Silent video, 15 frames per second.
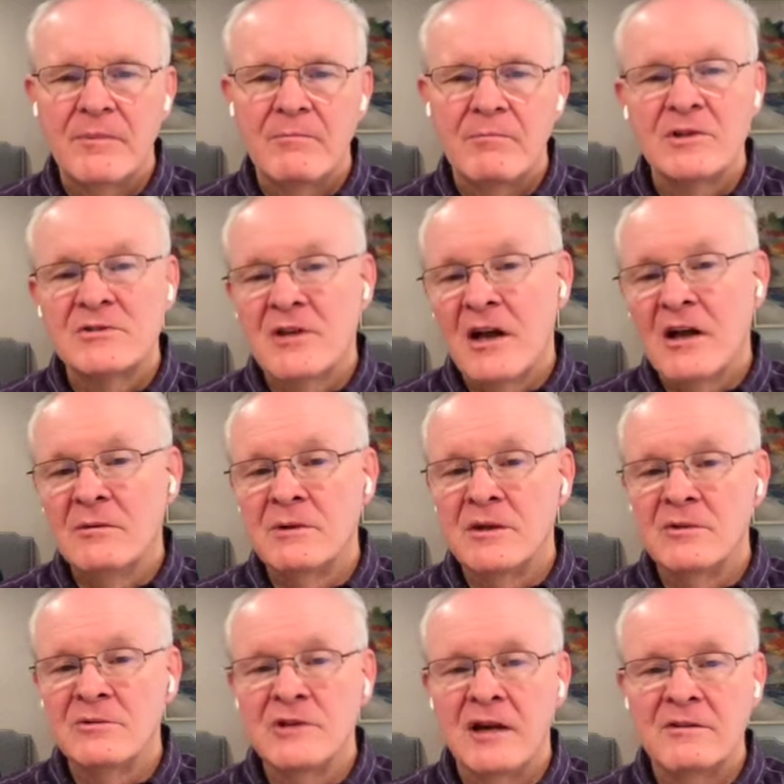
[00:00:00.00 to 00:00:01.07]
But Solomon
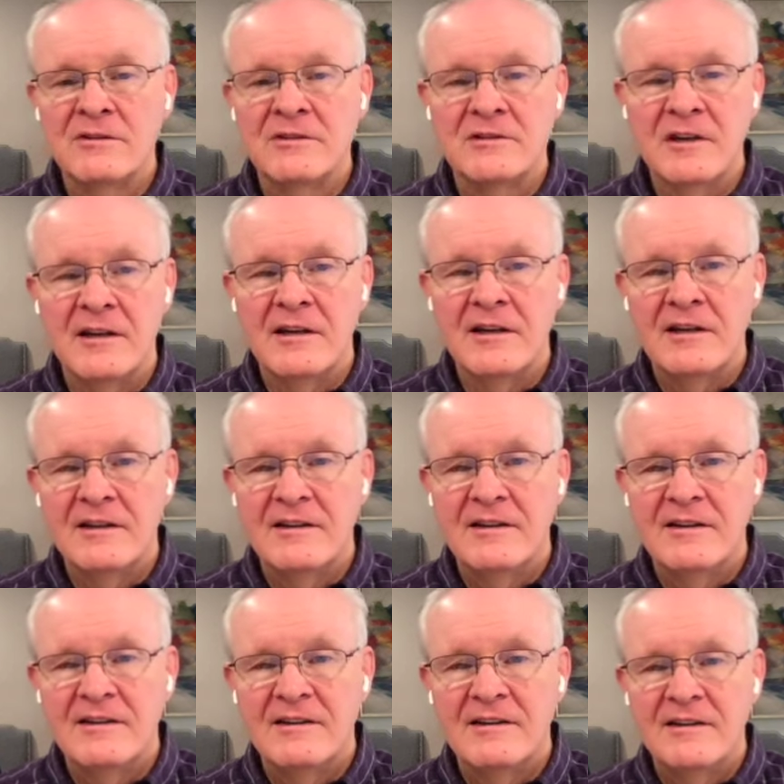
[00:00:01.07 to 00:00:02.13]
goes on to say,
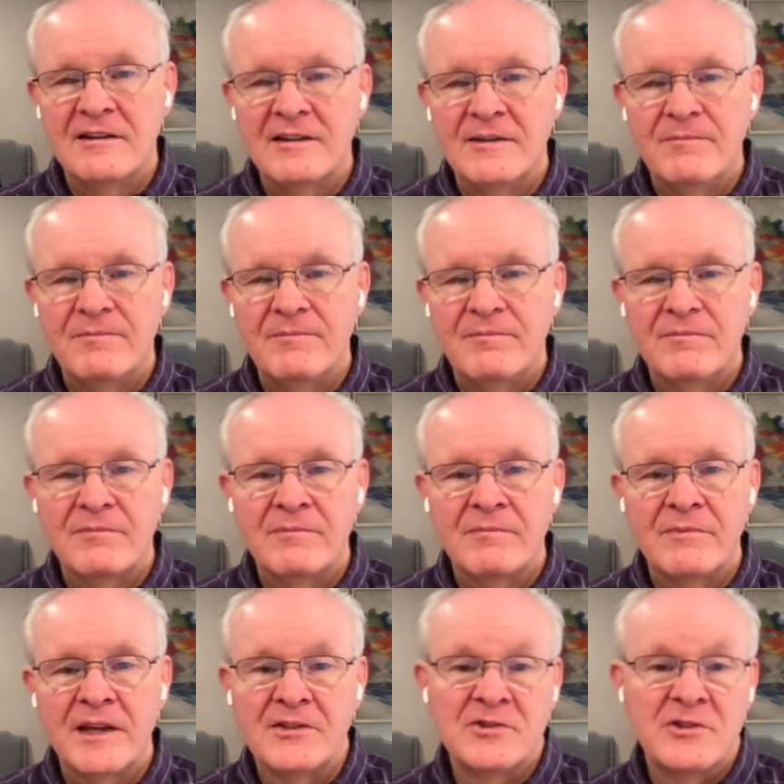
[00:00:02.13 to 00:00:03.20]

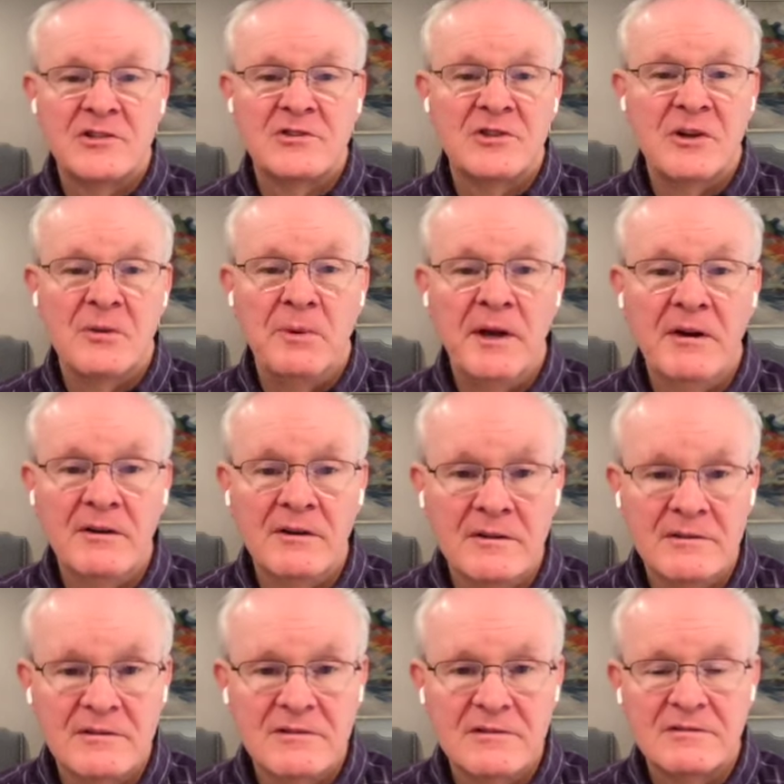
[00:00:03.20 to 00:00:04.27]
that's just the
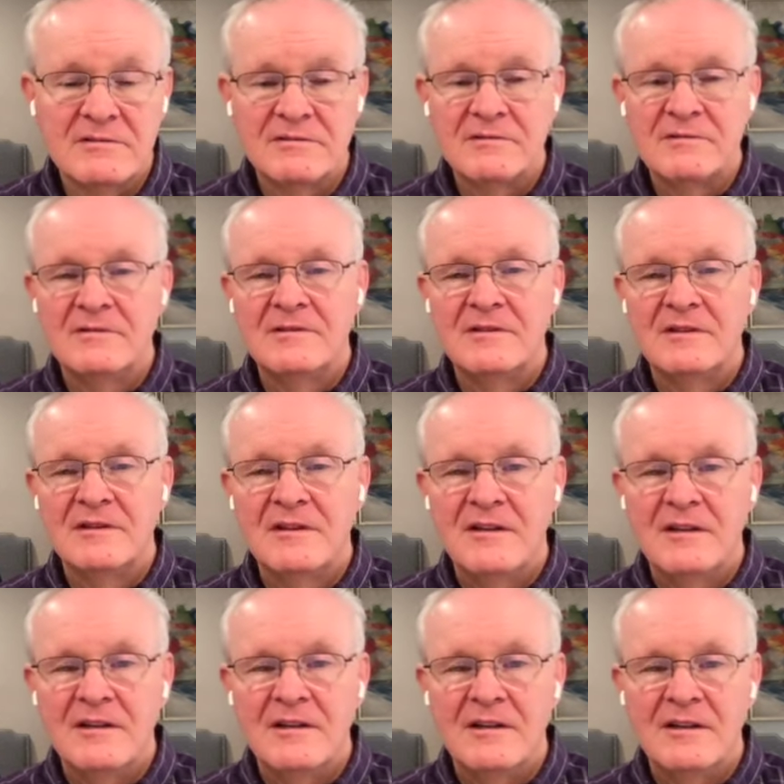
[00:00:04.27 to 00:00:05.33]
appearance.
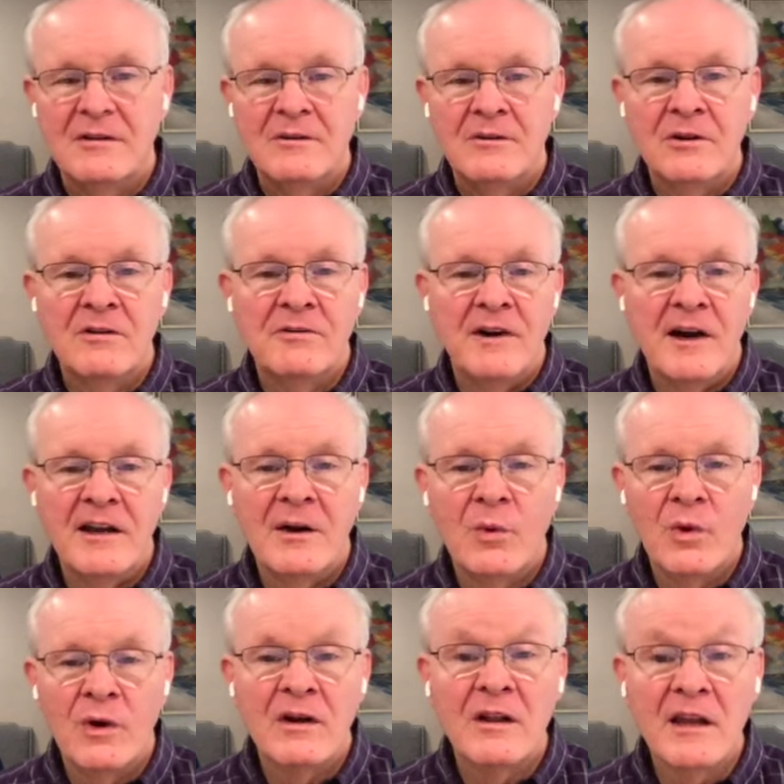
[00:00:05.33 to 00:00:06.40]
You're going to find out
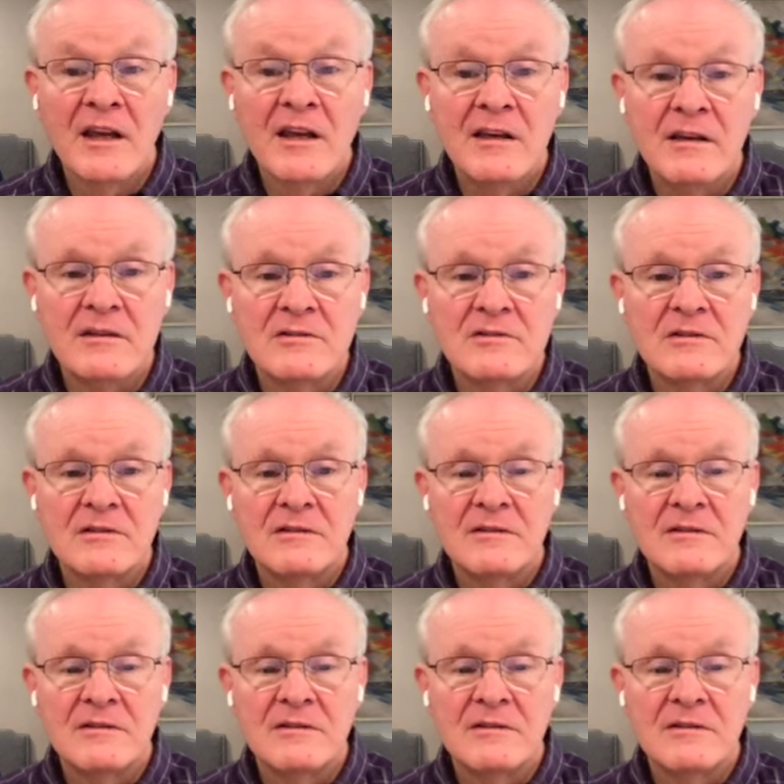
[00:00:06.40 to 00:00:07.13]
where it leads.